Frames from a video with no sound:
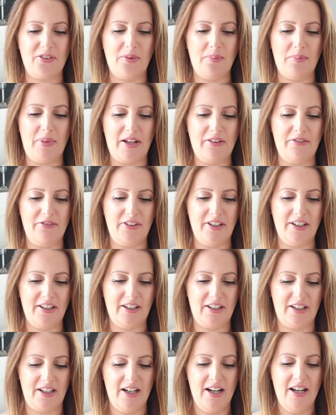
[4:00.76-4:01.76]
from my
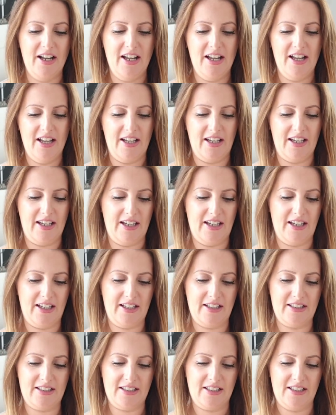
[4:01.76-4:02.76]
finger.
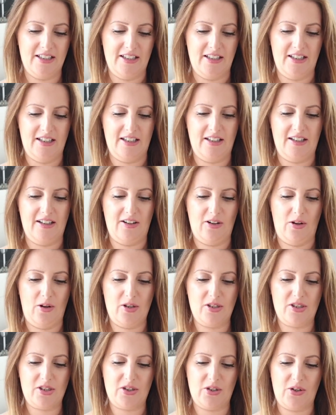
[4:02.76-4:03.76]
And
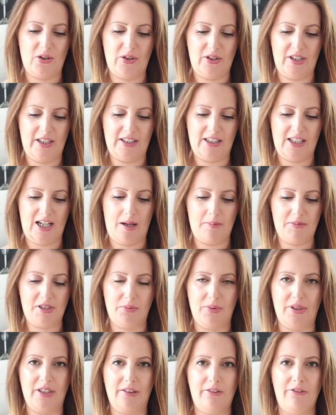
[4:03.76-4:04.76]
also it
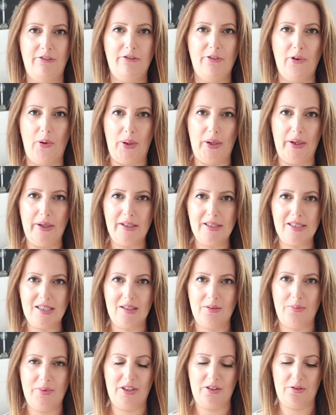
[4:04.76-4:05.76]
comes with
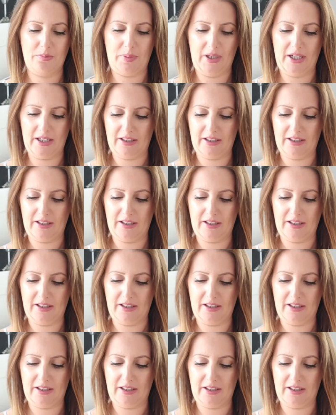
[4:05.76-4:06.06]
foils, which